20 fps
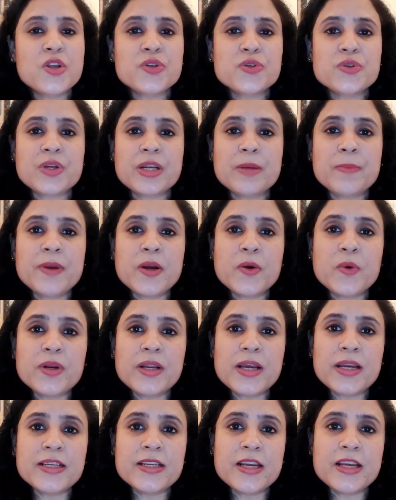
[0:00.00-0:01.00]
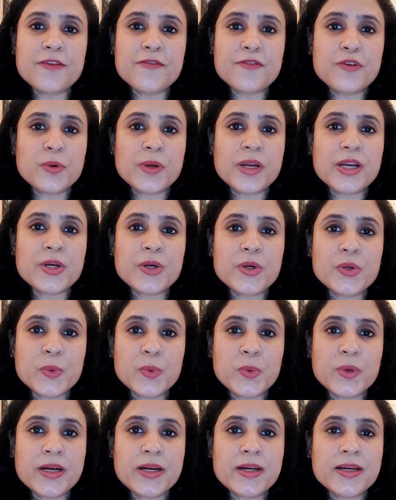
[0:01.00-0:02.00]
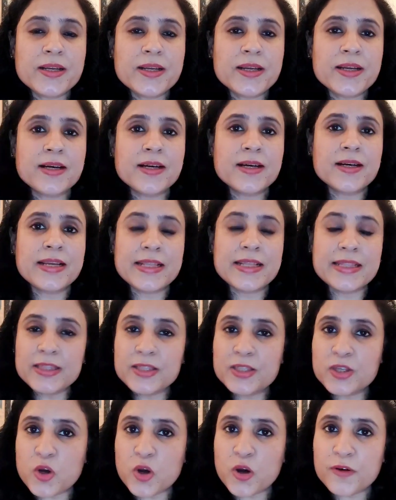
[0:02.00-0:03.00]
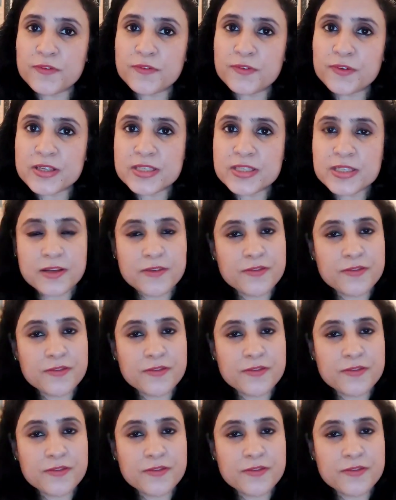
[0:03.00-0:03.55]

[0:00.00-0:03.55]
So it will be a good idea if you can do it in the office.